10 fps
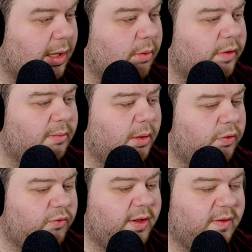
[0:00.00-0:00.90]
it was the
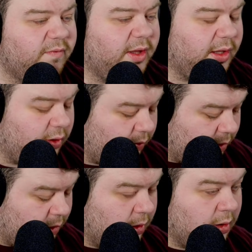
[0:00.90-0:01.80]
most recent video
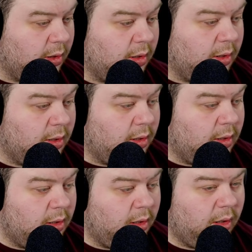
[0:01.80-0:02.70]

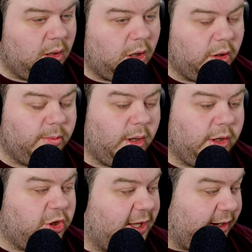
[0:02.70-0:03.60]
on
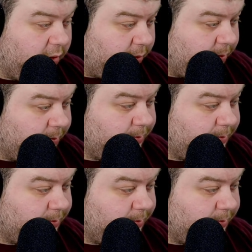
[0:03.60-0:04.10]
my channel